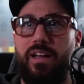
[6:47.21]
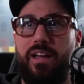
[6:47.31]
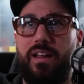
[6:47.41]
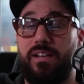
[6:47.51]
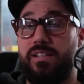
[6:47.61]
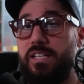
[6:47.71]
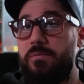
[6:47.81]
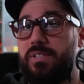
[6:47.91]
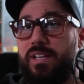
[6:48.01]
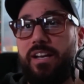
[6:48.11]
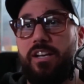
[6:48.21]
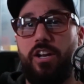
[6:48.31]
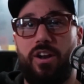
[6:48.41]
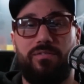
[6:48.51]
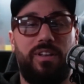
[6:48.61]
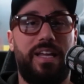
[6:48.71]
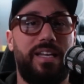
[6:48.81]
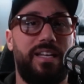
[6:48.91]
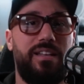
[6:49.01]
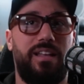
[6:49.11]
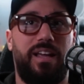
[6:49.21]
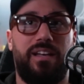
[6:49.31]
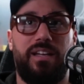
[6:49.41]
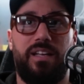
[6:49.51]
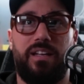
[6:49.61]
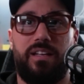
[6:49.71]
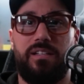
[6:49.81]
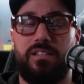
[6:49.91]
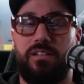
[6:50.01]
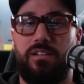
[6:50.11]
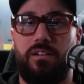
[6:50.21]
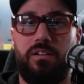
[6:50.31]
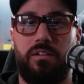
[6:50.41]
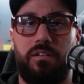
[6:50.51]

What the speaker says: And it seems to let enough light in that it can still